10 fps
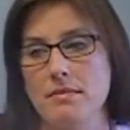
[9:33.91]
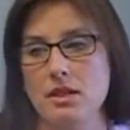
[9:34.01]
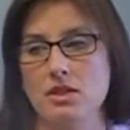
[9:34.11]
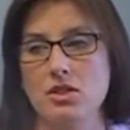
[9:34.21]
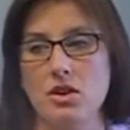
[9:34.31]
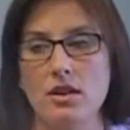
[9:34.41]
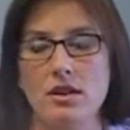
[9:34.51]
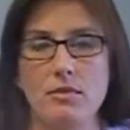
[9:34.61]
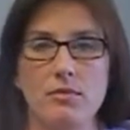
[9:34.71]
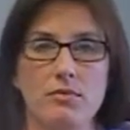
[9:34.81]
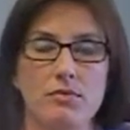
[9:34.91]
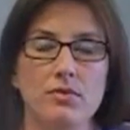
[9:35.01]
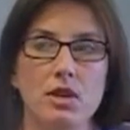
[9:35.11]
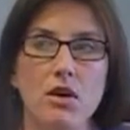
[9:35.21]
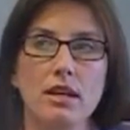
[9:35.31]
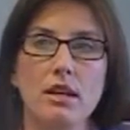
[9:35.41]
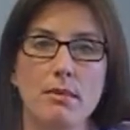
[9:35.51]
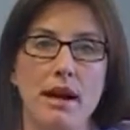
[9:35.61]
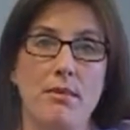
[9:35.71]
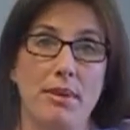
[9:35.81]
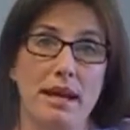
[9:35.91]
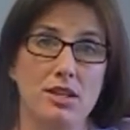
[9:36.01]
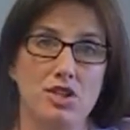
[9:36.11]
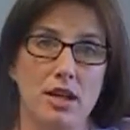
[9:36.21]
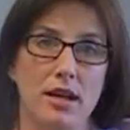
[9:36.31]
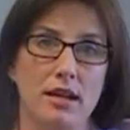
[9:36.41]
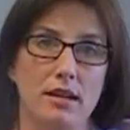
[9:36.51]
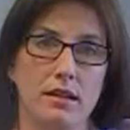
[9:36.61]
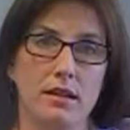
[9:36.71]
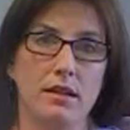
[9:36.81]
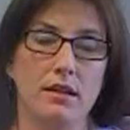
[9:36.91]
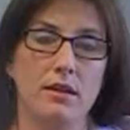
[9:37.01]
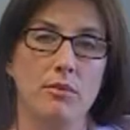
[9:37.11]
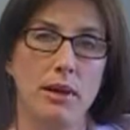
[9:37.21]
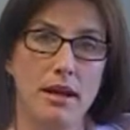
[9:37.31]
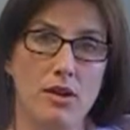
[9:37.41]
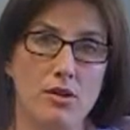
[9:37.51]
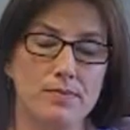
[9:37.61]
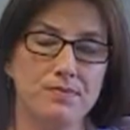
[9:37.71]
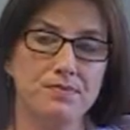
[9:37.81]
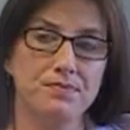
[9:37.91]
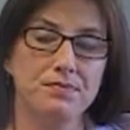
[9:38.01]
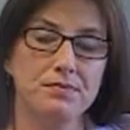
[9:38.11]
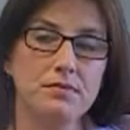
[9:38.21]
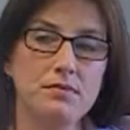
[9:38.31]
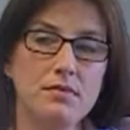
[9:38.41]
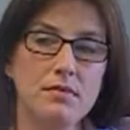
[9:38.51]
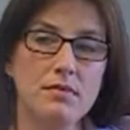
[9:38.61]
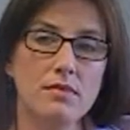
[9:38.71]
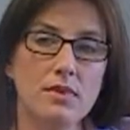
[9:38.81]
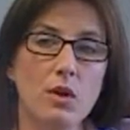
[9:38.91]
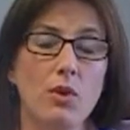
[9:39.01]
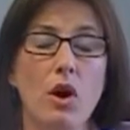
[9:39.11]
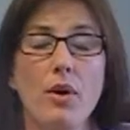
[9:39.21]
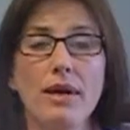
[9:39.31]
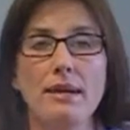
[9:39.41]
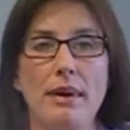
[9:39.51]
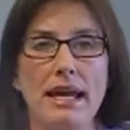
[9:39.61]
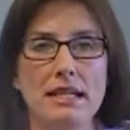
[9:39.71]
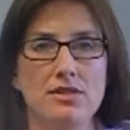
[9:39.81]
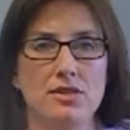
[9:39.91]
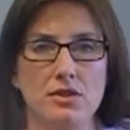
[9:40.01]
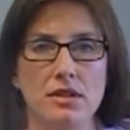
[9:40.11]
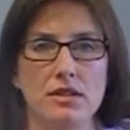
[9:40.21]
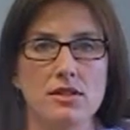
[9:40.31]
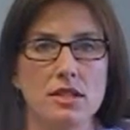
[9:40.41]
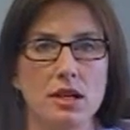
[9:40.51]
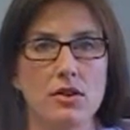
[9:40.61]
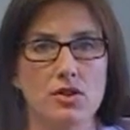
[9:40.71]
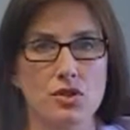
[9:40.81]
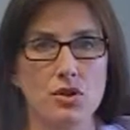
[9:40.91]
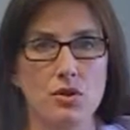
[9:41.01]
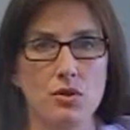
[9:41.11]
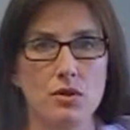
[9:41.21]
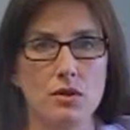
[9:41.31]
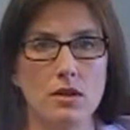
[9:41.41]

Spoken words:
started talking about paycheck Pell. We're already paying students to go to school,